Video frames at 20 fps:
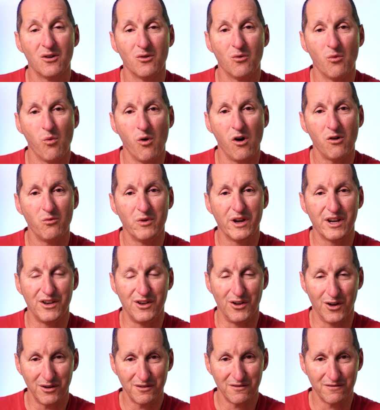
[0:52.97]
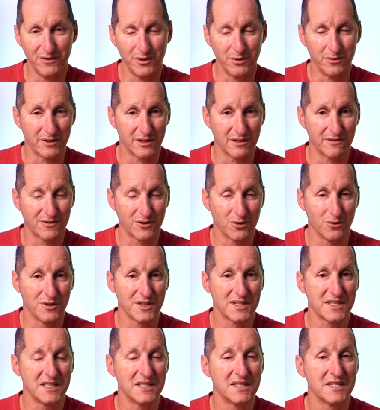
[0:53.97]
What we're not viewing, of
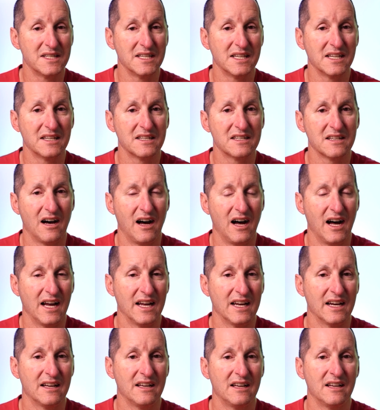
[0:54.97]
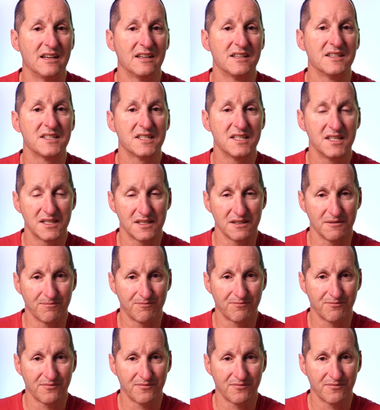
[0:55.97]
course, is the entire system.